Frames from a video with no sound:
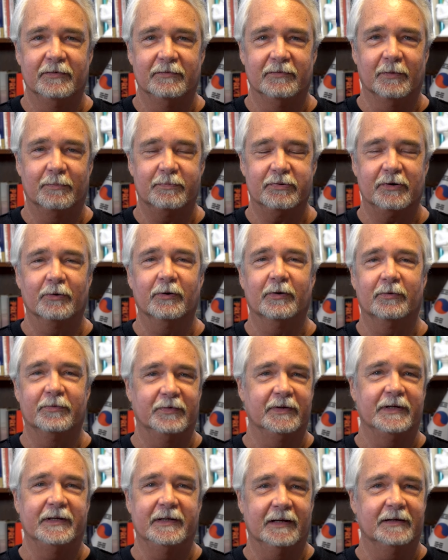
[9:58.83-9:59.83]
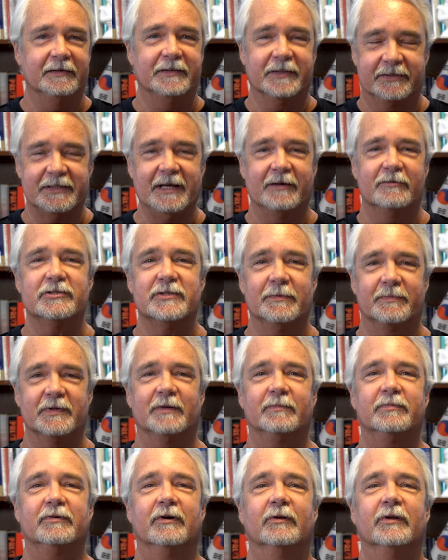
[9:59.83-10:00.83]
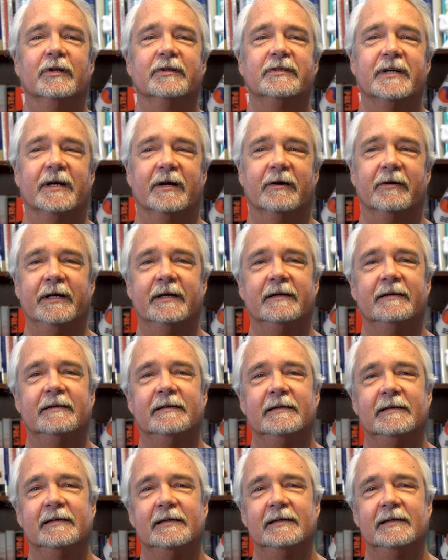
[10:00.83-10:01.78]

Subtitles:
the dictatorship of the proletariat.